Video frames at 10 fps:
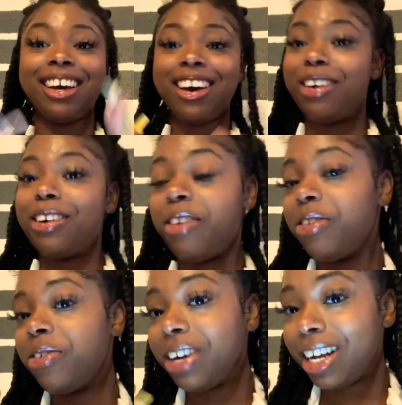whatever
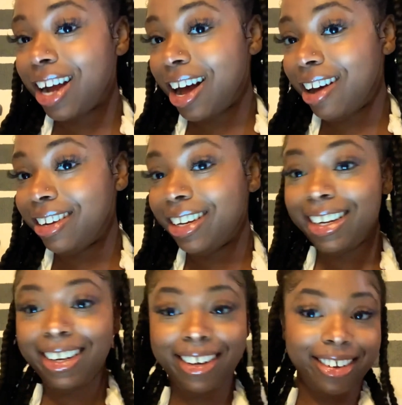you want to call
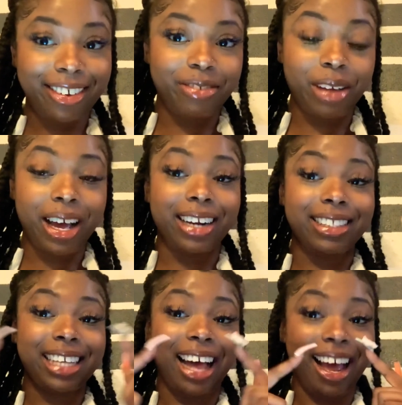it. Um, I got a
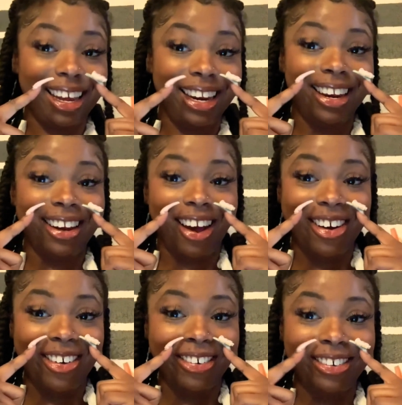tiny
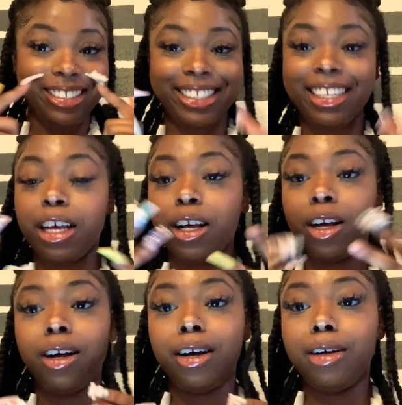nose,
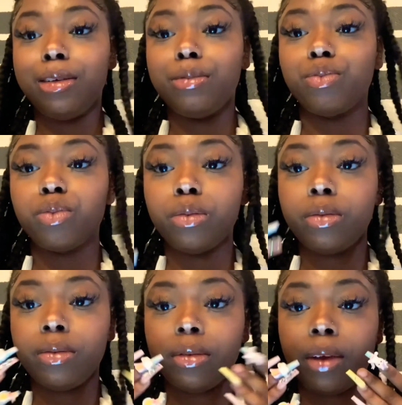um,
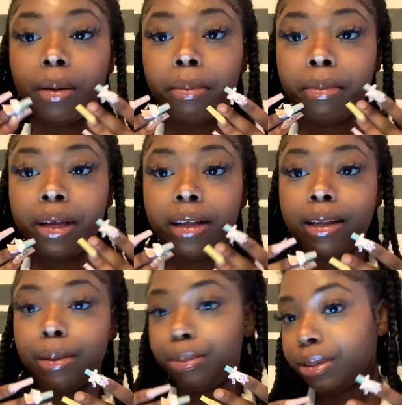big
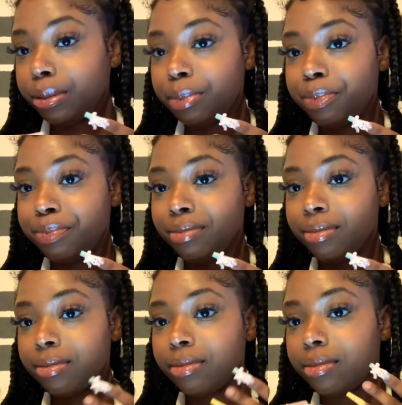lips
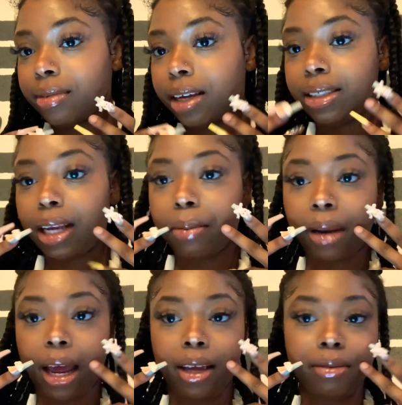that shaped
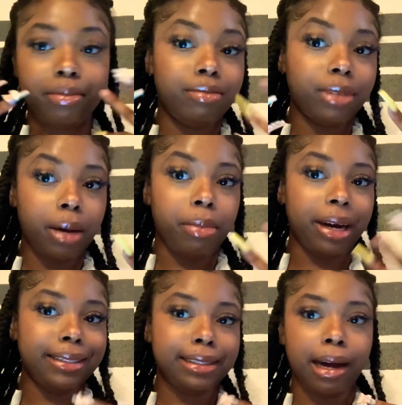like a
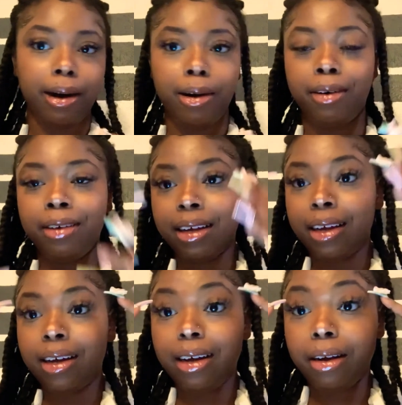Bratz doll.
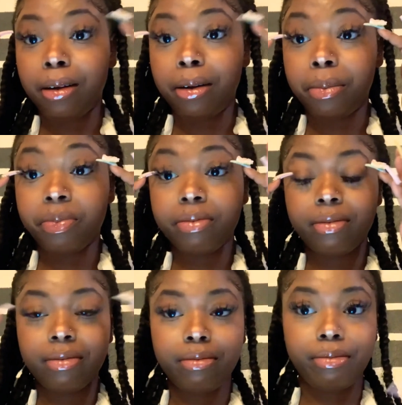Um,
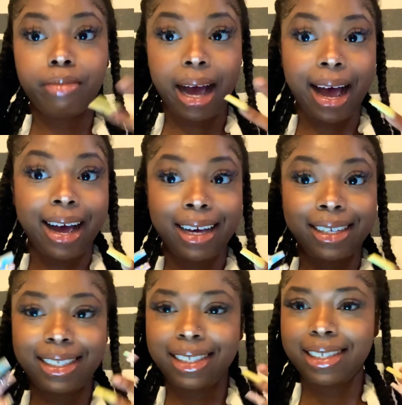my
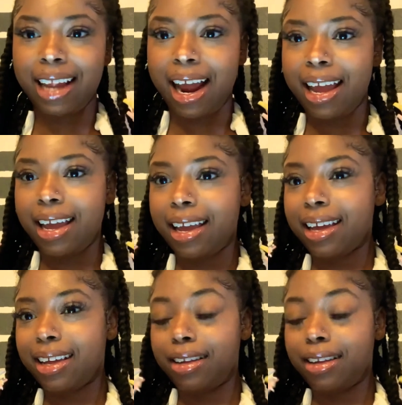eyes is like